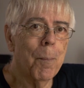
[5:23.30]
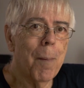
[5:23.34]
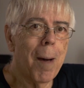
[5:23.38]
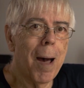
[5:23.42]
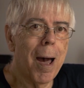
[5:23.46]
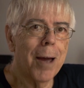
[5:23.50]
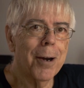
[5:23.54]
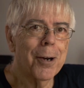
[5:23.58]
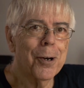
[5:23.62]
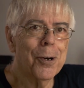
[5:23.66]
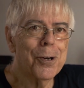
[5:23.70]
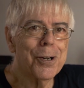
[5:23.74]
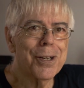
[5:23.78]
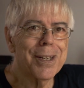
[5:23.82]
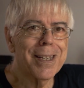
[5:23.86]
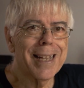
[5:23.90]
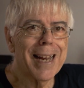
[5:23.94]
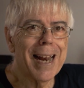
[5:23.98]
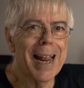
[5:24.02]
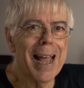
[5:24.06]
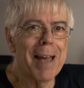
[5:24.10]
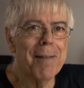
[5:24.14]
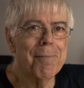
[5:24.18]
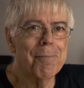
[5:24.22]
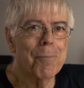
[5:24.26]
monitors that
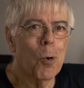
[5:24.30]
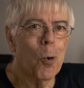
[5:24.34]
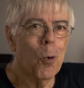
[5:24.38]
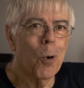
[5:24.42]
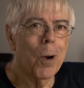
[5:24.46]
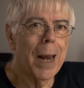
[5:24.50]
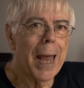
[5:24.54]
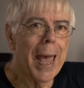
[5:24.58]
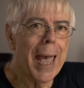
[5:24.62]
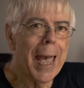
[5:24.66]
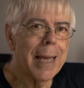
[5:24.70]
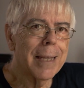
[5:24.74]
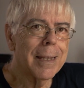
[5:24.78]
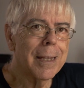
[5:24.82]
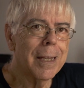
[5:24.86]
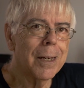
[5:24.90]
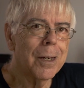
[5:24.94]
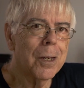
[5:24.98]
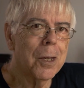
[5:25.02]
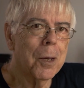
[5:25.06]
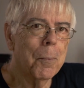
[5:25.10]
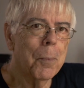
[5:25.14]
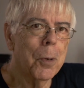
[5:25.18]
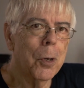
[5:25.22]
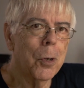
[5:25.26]
have more lag than
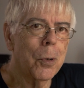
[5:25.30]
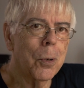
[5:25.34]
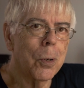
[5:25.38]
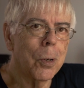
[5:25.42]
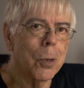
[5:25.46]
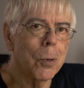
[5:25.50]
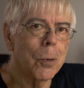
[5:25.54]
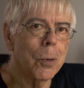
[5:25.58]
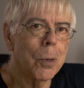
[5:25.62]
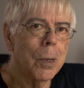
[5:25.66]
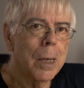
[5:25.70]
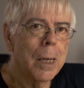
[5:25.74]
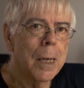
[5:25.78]
Camoodoo.